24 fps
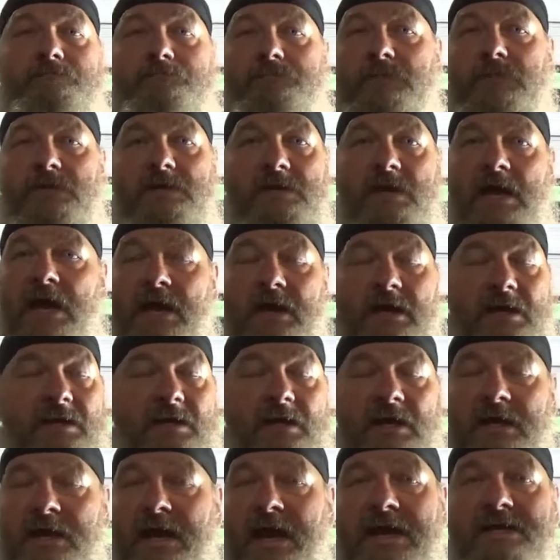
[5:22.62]
Yeah,
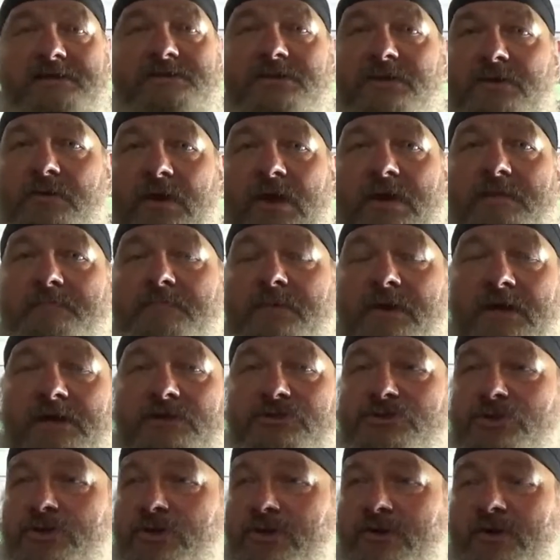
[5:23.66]
it has a great
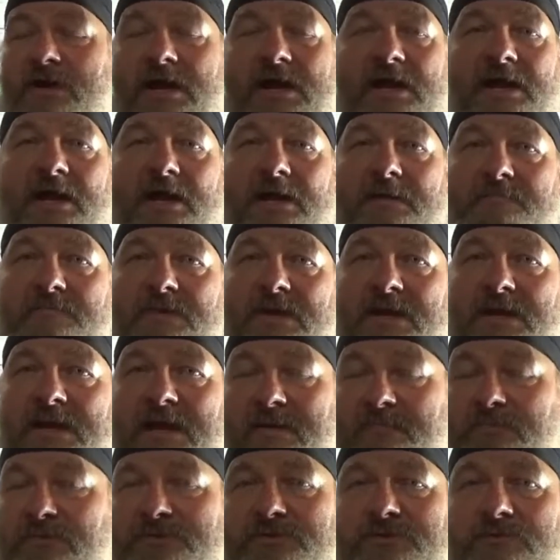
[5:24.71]
picture, and being
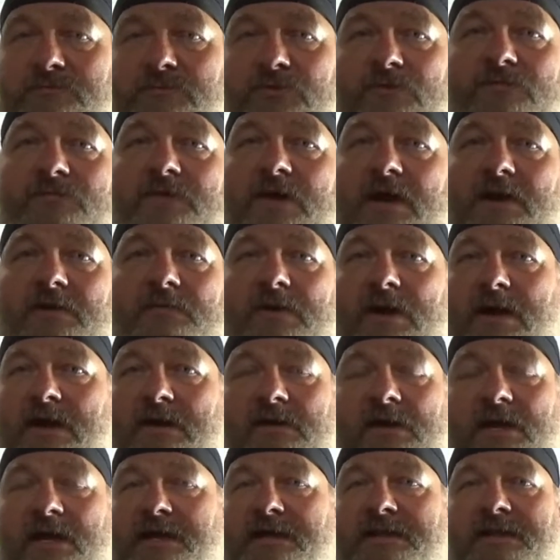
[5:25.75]
able to move that
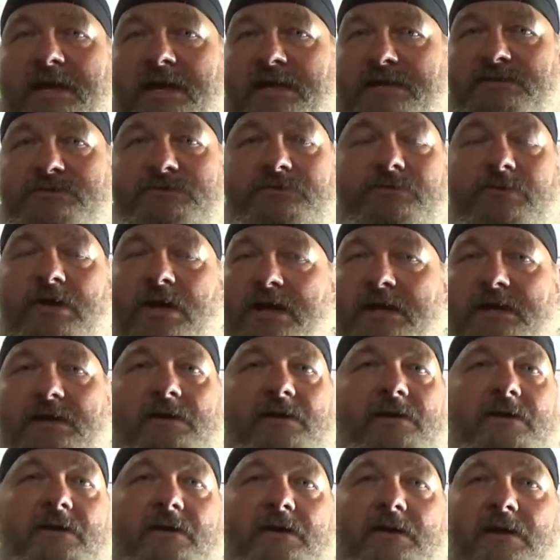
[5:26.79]
around like that is great.
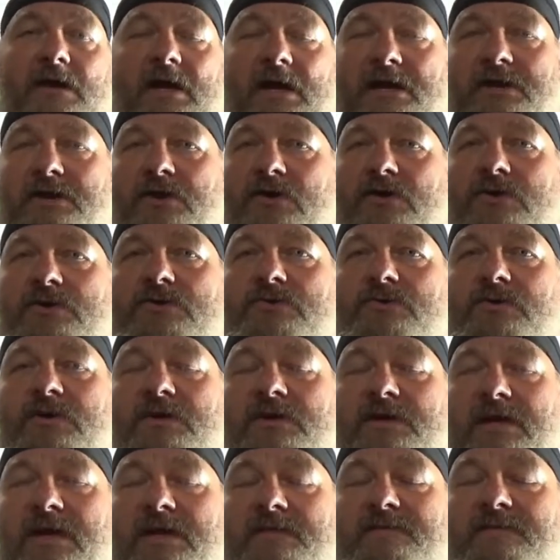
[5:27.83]
I know you
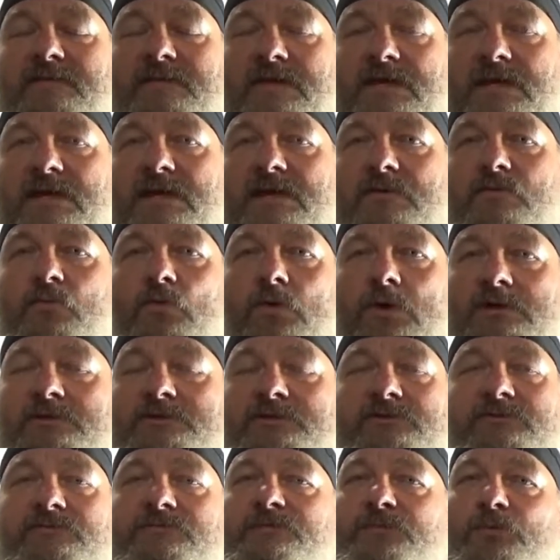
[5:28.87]
can get the
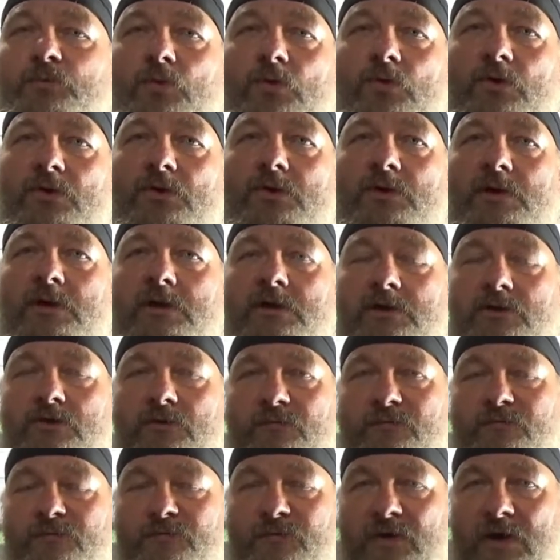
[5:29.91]
ones for your
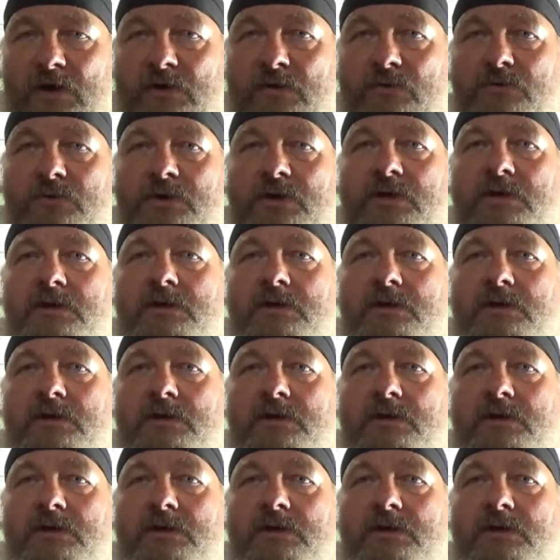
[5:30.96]
phone